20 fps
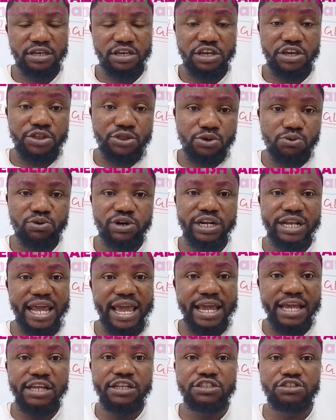in the word
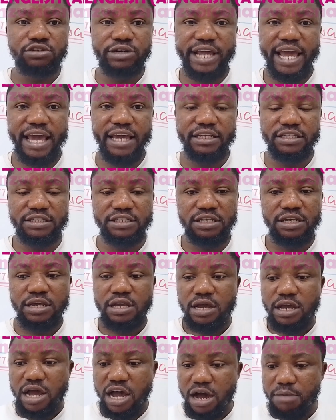intricate,
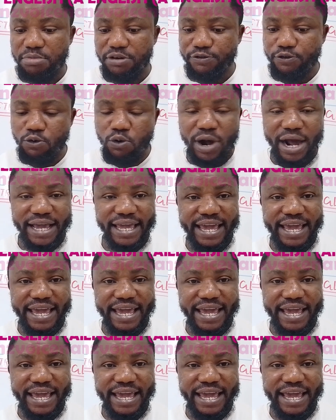before I